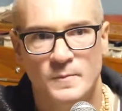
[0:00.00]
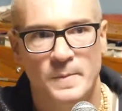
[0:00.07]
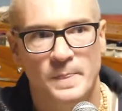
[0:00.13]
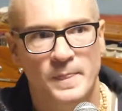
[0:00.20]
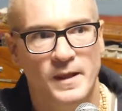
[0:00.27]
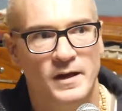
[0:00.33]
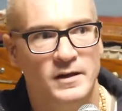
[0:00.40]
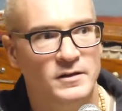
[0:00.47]

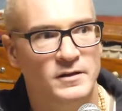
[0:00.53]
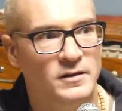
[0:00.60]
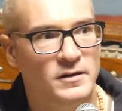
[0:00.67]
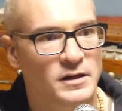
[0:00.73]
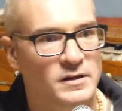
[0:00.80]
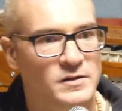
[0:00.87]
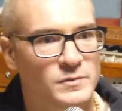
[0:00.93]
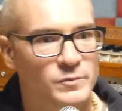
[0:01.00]
And
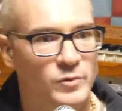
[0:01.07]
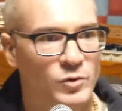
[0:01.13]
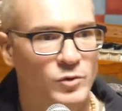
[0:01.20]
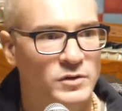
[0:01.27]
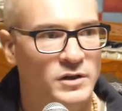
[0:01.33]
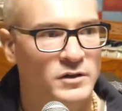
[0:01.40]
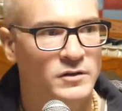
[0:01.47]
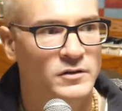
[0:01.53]
he spoke
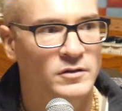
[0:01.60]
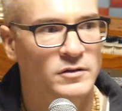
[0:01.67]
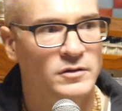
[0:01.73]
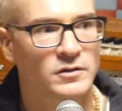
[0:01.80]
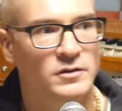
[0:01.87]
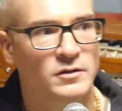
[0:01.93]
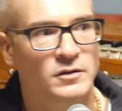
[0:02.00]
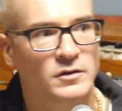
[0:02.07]
that
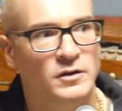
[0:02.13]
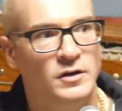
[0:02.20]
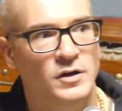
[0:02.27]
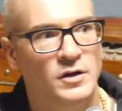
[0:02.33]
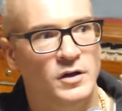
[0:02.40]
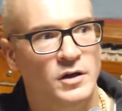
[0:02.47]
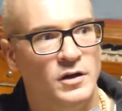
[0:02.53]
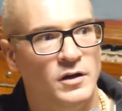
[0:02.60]

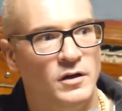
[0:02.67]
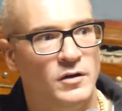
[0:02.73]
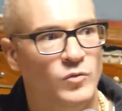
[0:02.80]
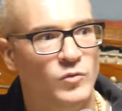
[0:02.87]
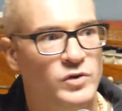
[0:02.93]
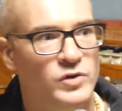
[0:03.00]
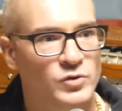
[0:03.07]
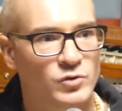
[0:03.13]

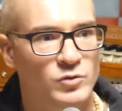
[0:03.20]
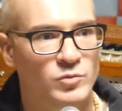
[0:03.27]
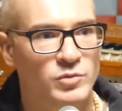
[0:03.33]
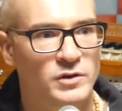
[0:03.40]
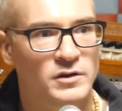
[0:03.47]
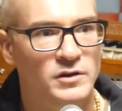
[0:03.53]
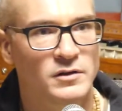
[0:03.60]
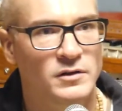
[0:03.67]
we should
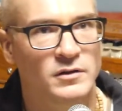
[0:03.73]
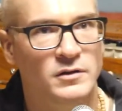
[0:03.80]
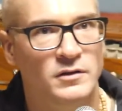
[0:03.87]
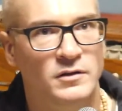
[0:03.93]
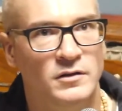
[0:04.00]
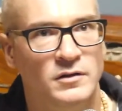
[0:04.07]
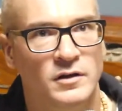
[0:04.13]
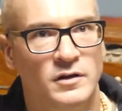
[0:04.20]
be
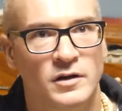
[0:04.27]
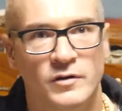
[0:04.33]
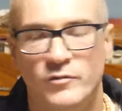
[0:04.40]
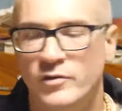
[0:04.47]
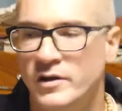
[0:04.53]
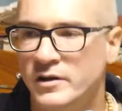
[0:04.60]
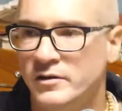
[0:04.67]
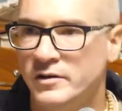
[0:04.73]

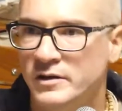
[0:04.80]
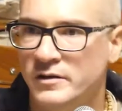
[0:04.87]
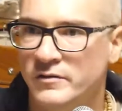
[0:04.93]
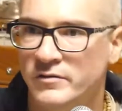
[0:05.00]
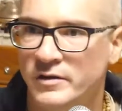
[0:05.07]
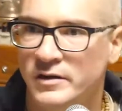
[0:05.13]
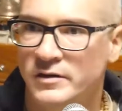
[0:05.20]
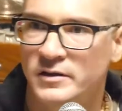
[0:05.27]
very,
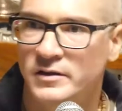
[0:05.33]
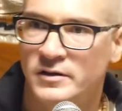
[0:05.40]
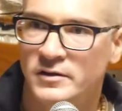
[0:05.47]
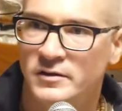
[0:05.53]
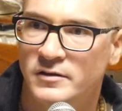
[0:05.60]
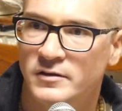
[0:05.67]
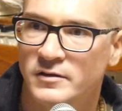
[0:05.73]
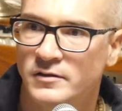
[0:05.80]
very
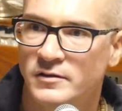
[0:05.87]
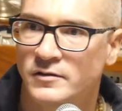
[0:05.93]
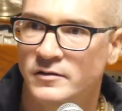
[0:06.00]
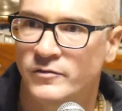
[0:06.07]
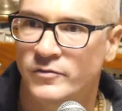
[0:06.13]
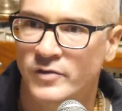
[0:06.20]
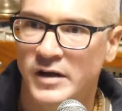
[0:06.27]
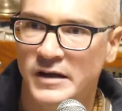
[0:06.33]

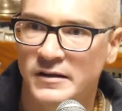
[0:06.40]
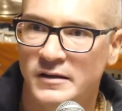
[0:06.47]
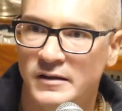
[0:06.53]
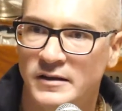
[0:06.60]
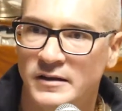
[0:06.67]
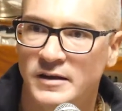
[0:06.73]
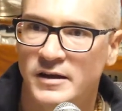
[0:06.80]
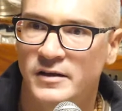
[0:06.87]

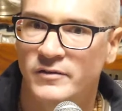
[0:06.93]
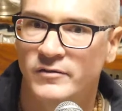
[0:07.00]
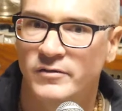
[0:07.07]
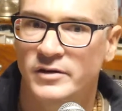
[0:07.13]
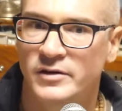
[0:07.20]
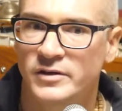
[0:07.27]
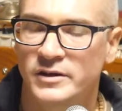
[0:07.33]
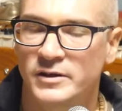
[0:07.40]
friendly and
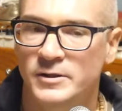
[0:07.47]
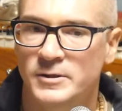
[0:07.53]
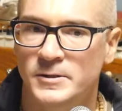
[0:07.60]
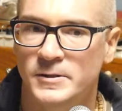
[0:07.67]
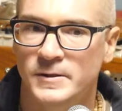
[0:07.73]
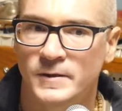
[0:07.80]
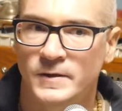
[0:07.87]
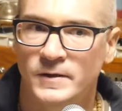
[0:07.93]
very,
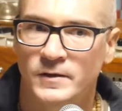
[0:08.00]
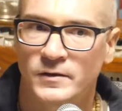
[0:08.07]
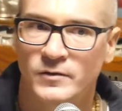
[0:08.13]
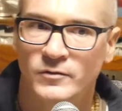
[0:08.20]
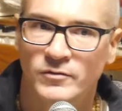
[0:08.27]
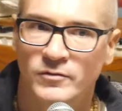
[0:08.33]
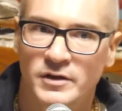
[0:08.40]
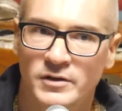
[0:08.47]

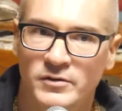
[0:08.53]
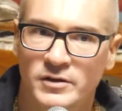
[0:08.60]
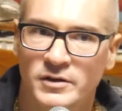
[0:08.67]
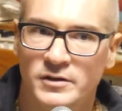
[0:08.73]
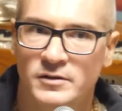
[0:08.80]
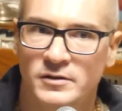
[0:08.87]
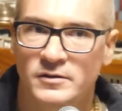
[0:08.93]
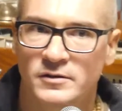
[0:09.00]

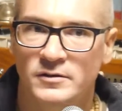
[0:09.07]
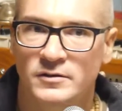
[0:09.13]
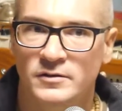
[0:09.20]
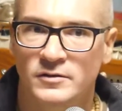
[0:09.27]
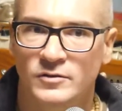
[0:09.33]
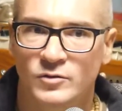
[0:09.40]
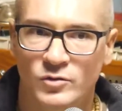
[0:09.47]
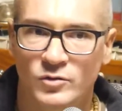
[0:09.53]
very
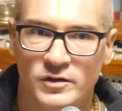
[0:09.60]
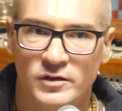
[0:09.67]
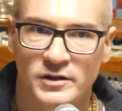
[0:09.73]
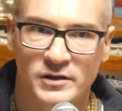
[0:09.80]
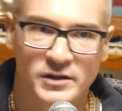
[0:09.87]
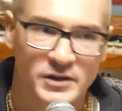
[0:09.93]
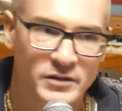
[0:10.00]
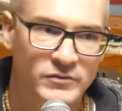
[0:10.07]

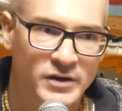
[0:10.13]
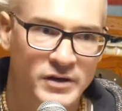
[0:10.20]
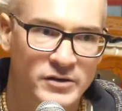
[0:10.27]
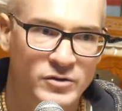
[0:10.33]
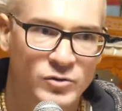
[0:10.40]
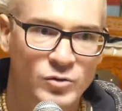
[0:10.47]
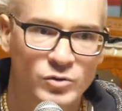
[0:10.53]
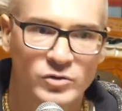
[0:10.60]
in a very
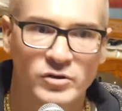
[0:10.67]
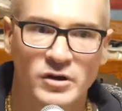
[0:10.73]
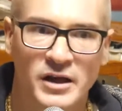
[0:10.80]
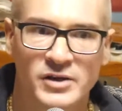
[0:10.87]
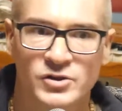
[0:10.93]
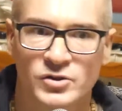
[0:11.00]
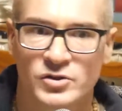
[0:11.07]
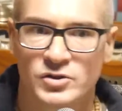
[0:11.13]
good
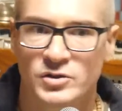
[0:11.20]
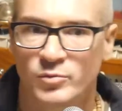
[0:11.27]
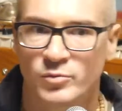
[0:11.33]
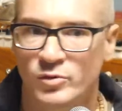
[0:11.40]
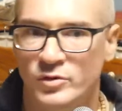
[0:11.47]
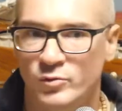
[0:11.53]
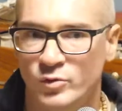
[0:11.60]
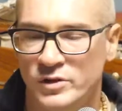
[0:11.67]
relationship
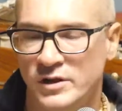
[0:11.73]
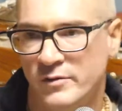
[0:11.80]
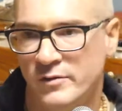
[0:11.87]
with every